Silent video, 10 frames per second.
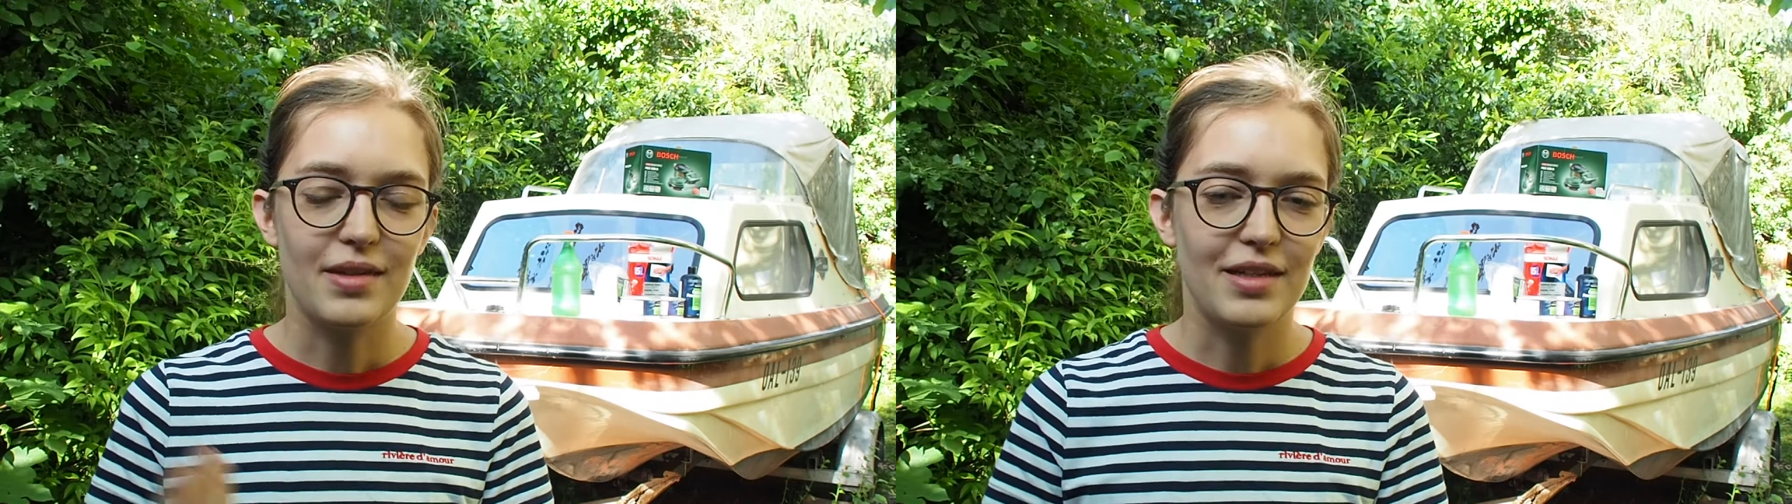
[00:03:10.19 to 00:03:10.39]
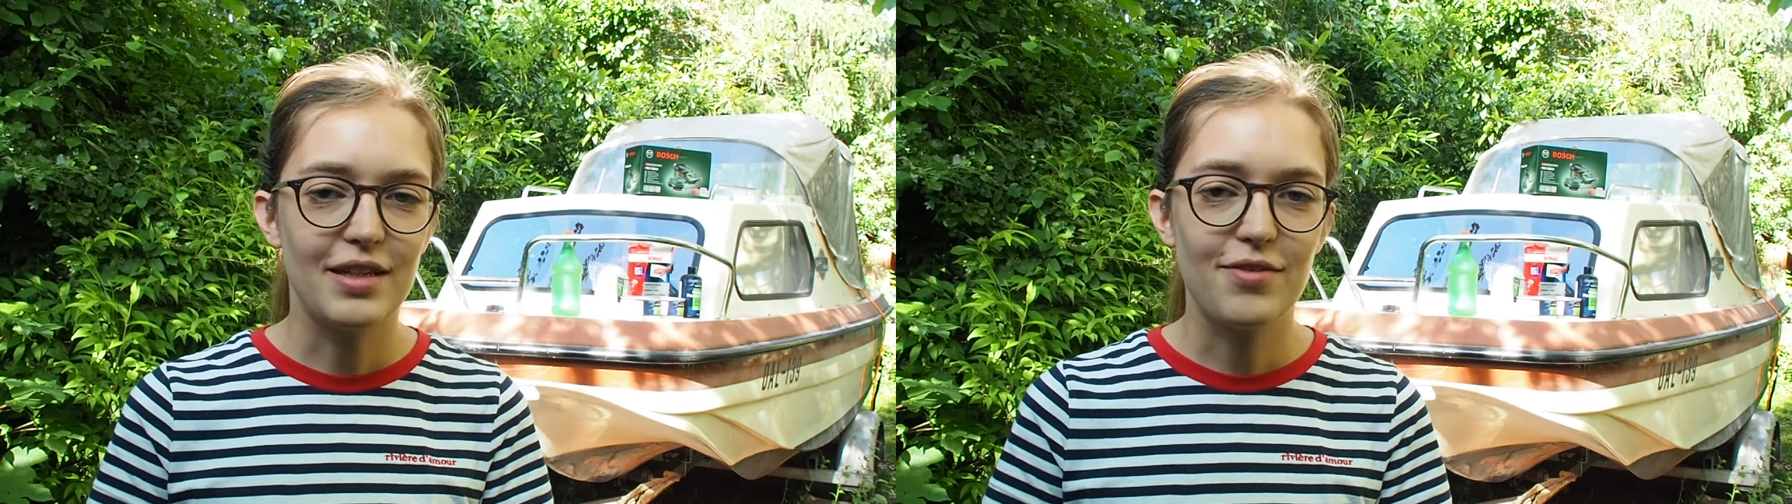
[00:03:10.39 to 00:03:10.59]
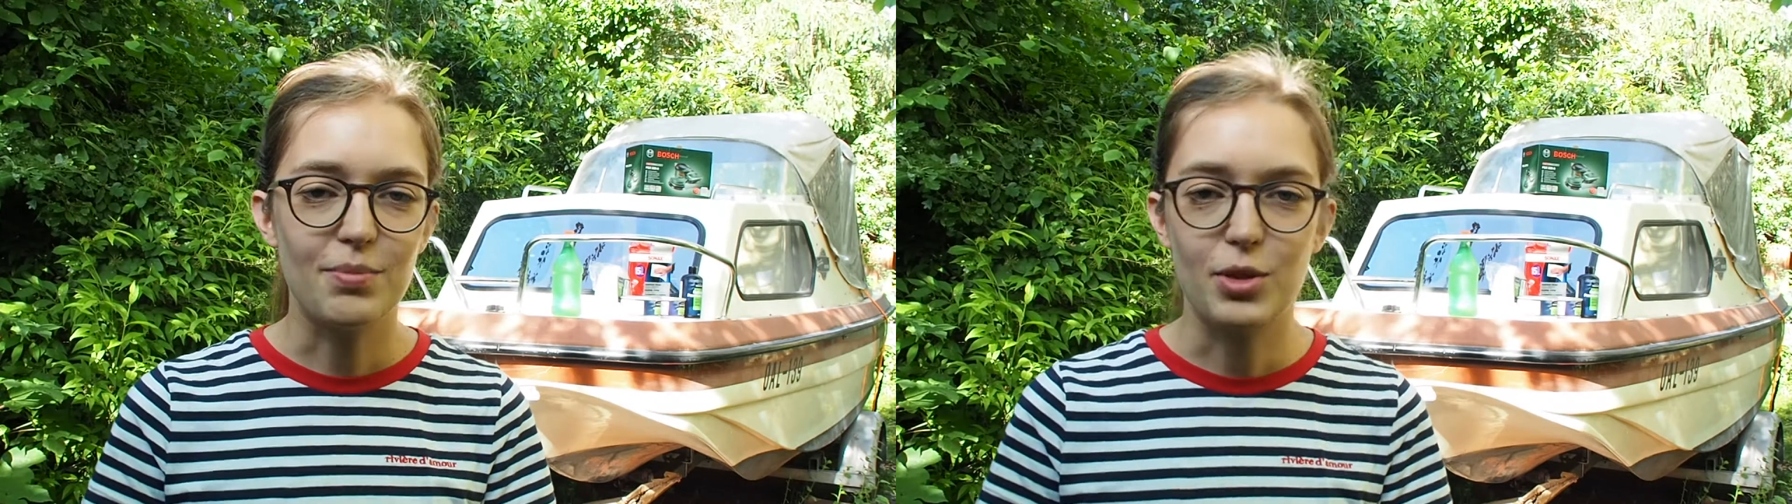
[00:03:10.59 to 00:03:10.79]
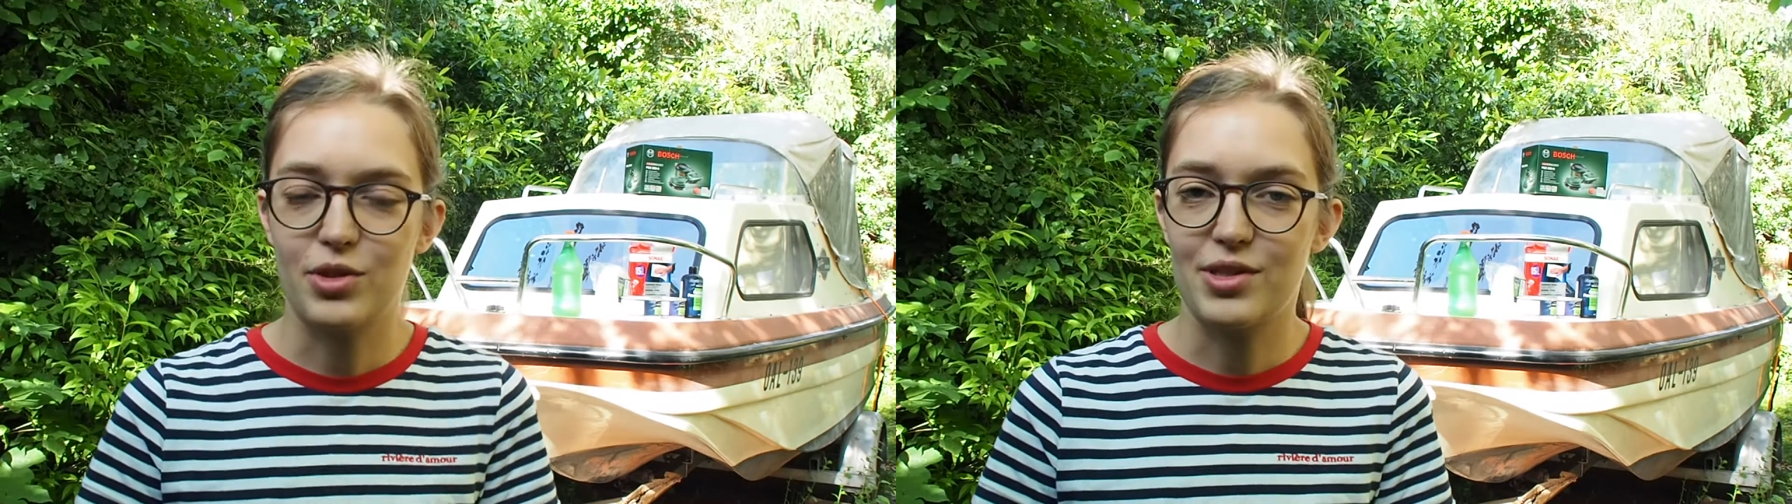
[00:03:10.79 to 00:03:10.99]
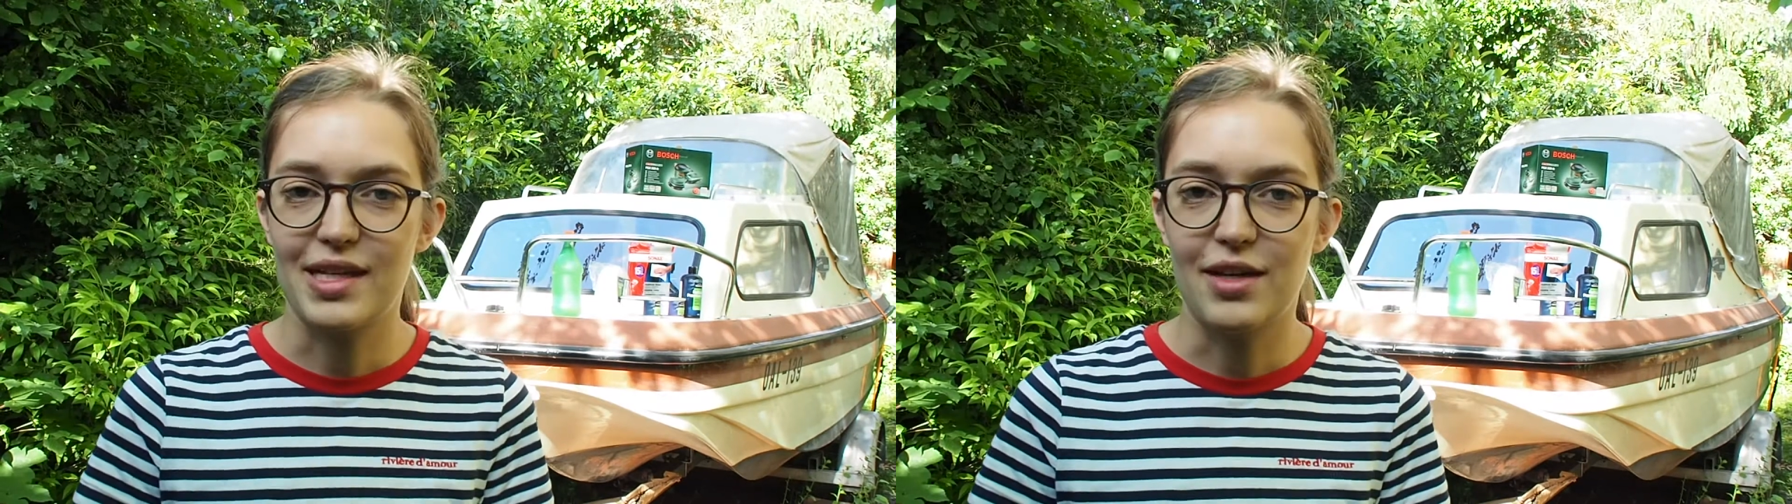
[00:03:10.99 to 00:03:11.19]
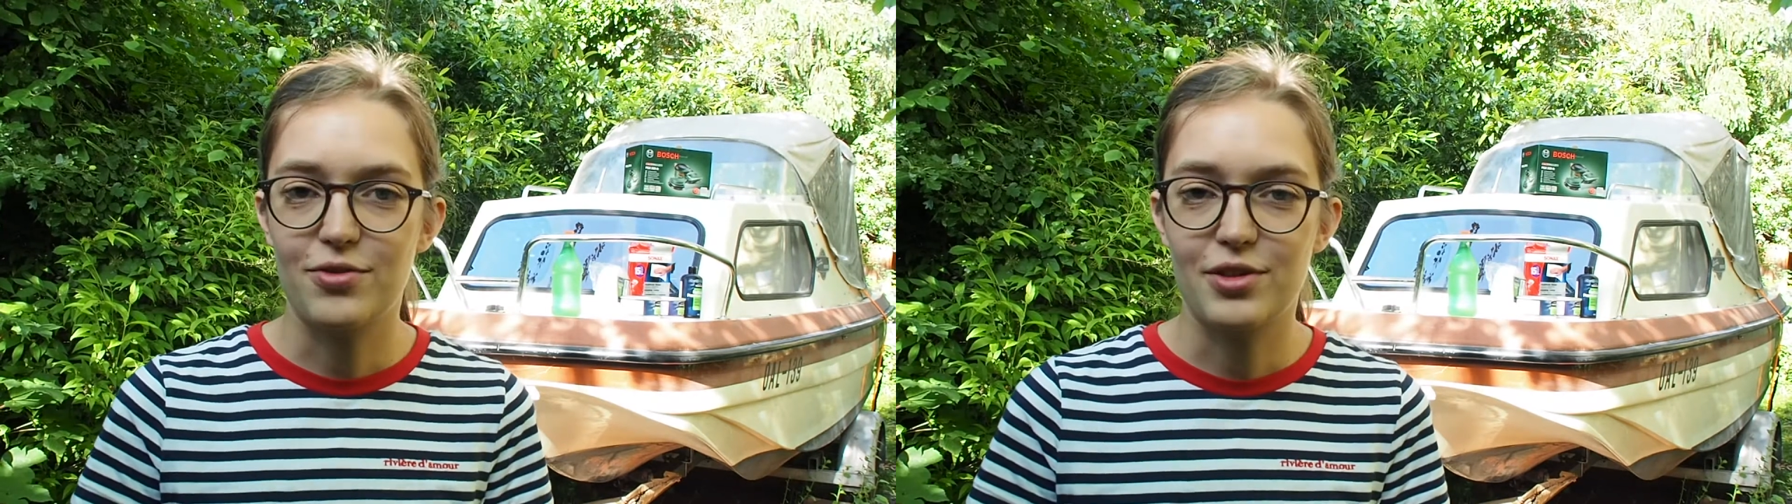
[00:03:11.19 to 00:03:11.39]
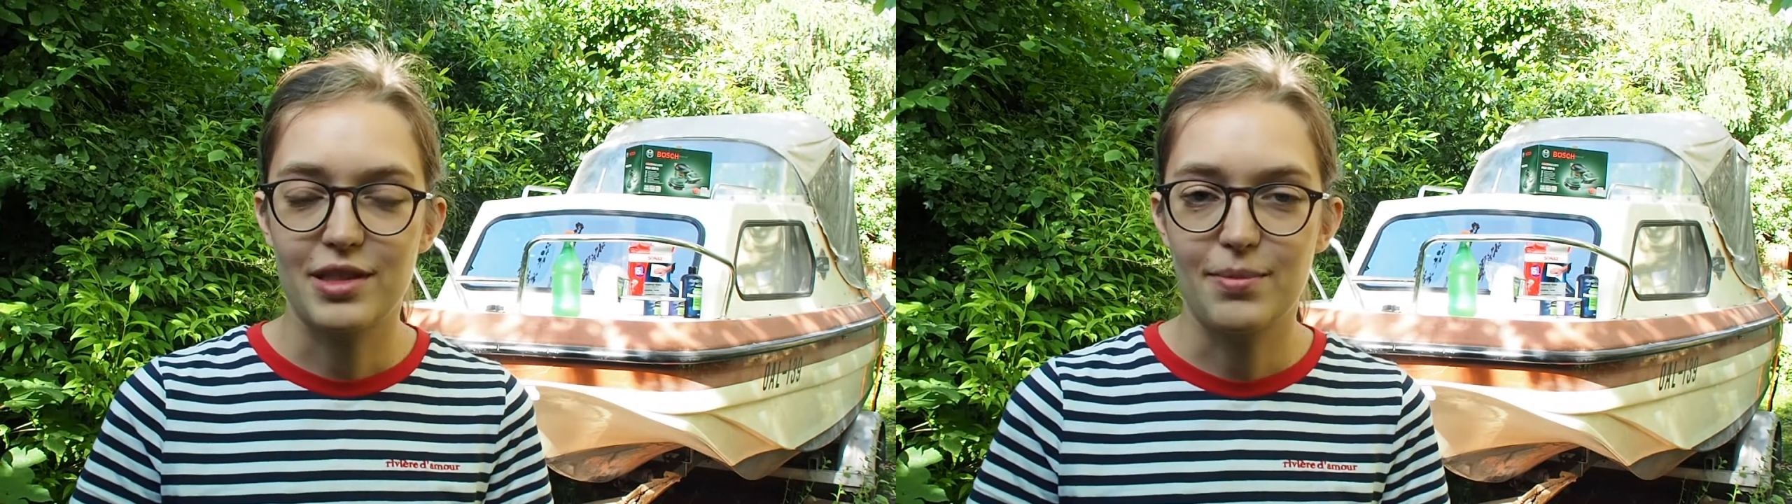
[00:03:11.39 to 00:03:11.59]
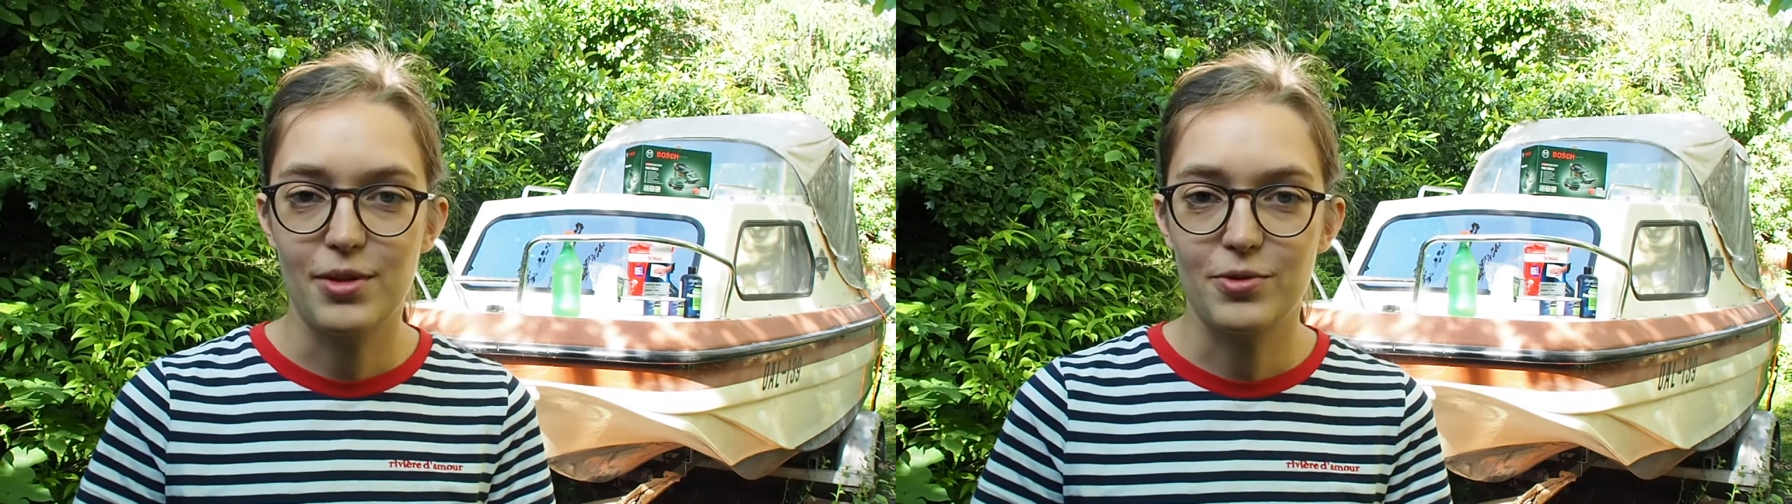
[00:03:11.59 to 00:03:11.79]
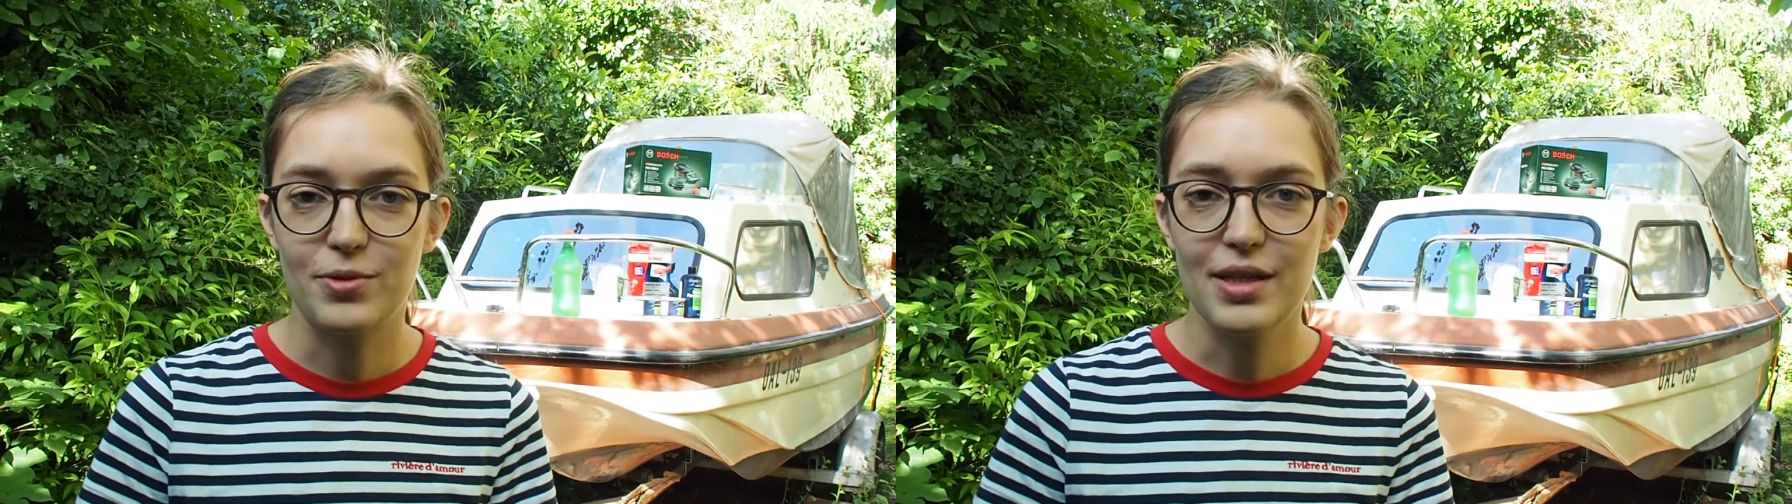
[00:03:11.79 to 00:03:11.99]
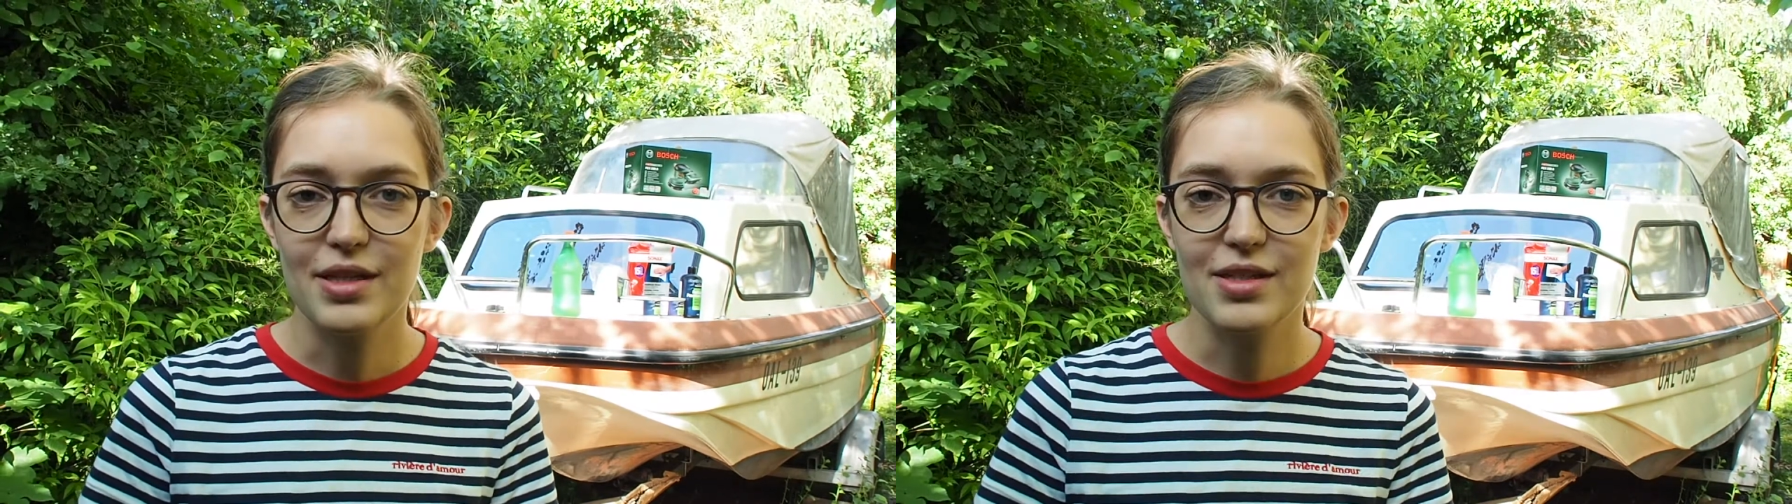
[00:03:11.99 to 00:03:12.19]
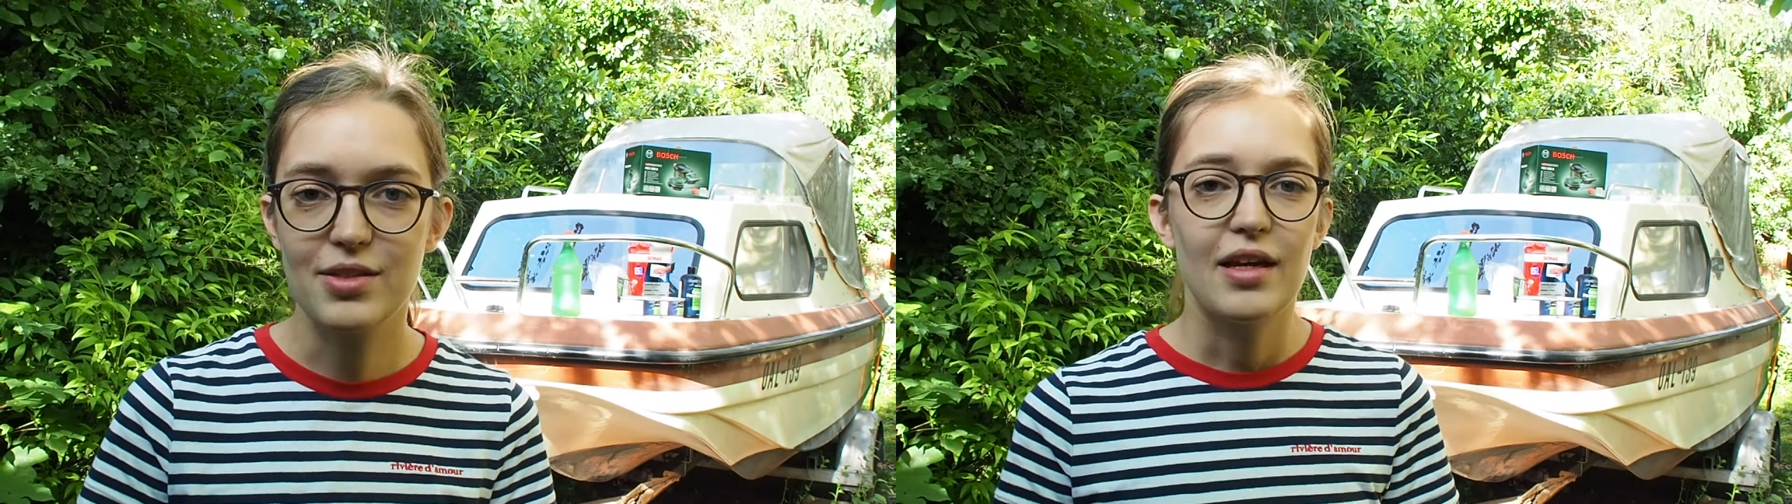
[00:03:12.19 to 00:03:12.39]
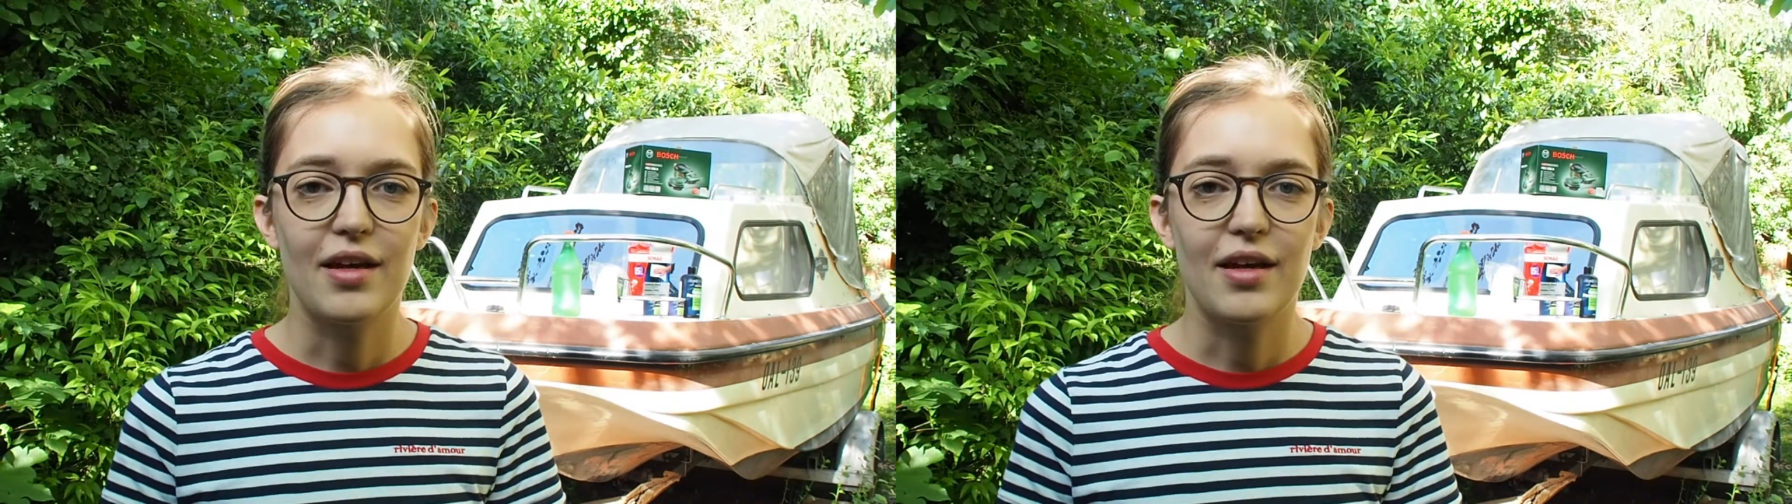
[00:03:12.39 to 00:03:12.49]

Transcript: leave the boat outside for a couple of weeks,